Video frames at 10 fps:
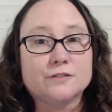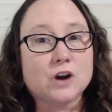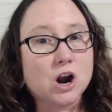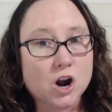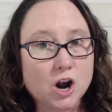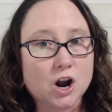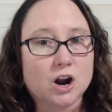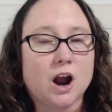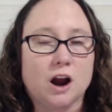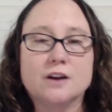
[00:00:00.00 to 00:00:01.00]
For
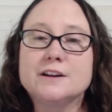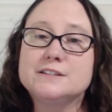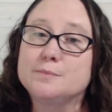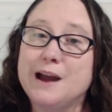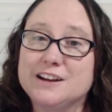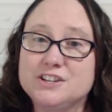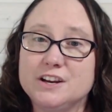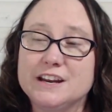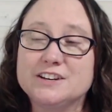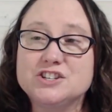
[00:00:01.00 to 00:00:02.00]
her, art is a
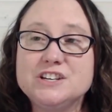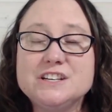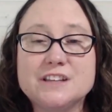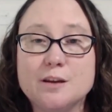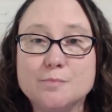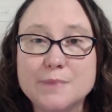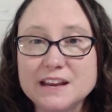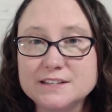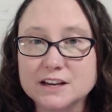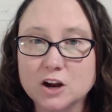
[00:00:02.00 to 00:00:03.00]
passion, and she's an
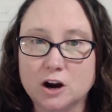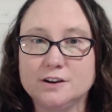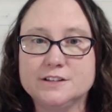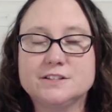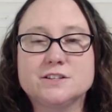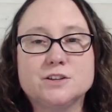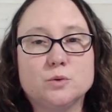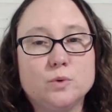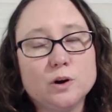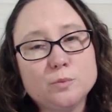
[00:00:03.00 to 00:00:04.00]
amazing artist. So
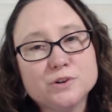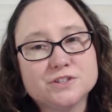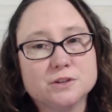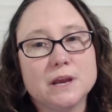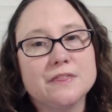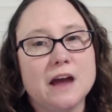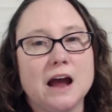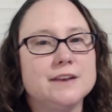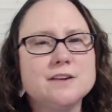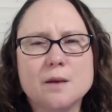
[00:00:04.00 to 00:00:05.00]
we're pursuing
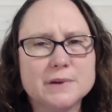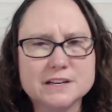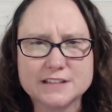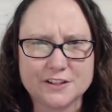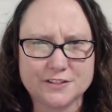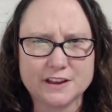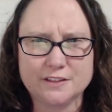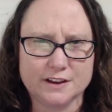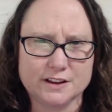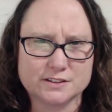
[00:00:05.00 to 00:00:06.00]
that not because I
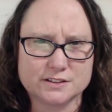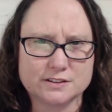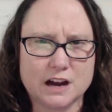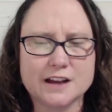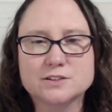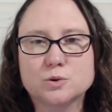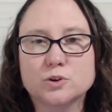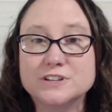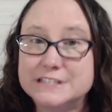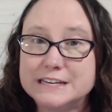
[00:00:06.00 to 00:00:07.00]
think that high
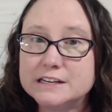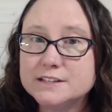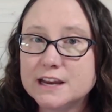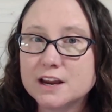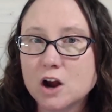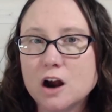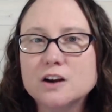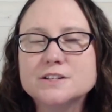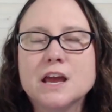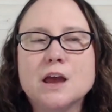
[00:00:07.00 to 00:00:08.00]
schoolers need to take
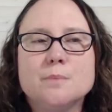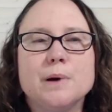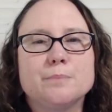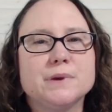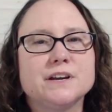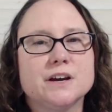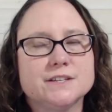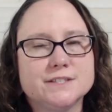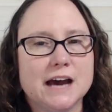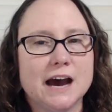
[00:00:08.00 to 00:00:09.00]
art, but
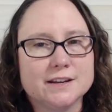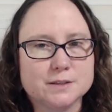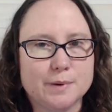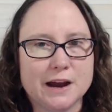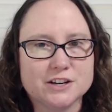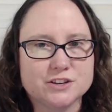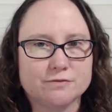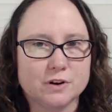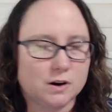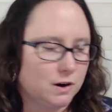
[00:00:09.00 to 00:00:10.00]
because that is a passion
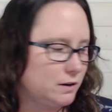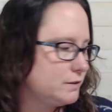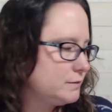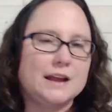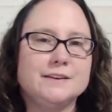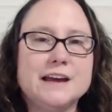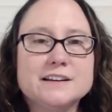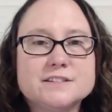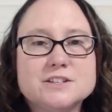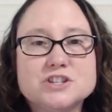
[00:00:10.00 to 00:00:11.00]
for her.
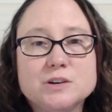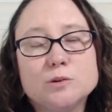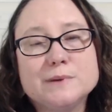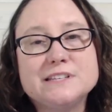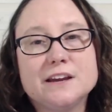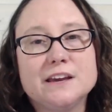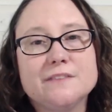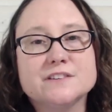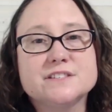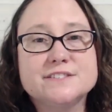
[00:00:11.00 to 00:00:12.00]
Next, she will be
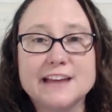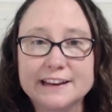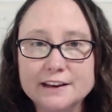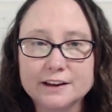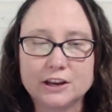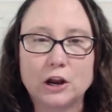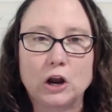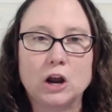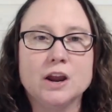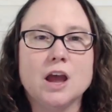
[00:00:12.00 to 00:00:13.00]
taking the 2nd
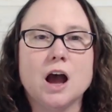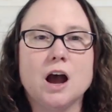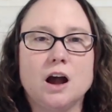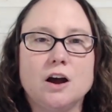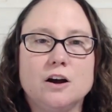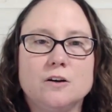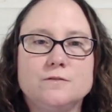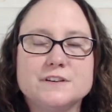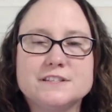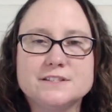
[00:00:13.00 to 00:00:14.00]
year
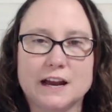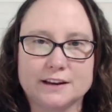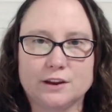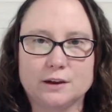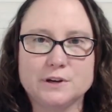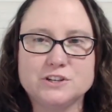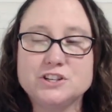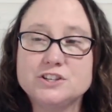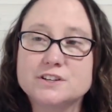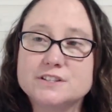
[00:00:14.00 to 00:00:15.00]
of sign language.
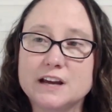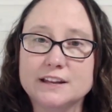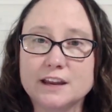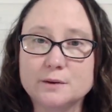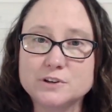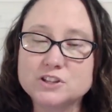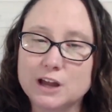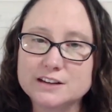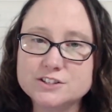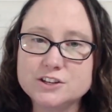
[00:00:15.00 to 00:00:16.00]
She took sign language
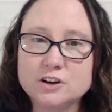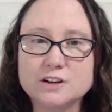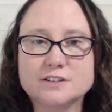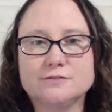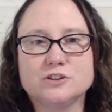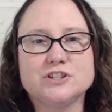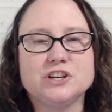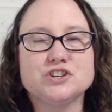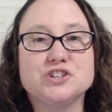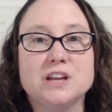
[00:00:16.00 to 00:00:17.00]
last year as a first
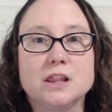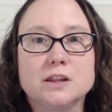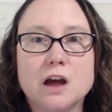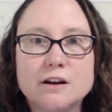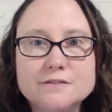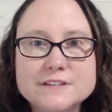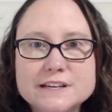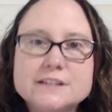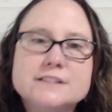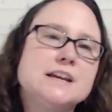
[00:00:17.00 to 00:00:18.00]
year. She loved
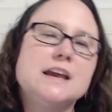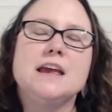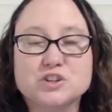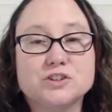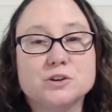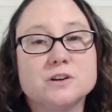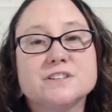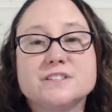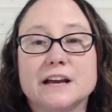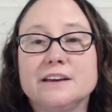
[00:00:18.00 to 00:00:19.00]
it. She'll do her
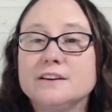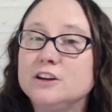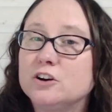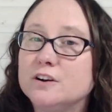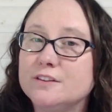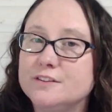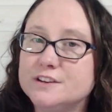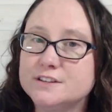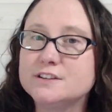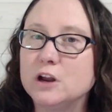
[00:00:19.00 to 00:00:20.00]
2nd year
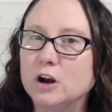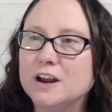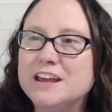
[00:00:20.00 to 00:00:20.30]
this year.